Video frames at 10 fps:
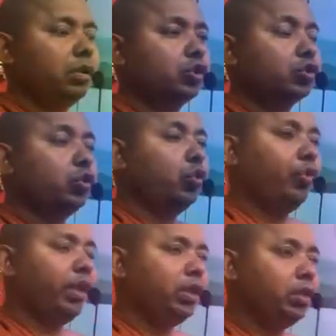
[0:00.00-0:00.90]
So
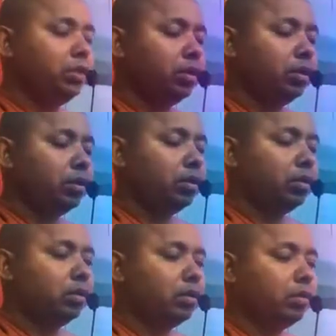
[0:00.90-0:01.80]
when
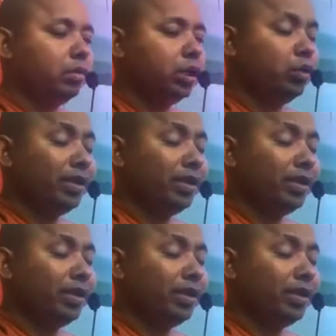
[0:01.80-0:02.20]
you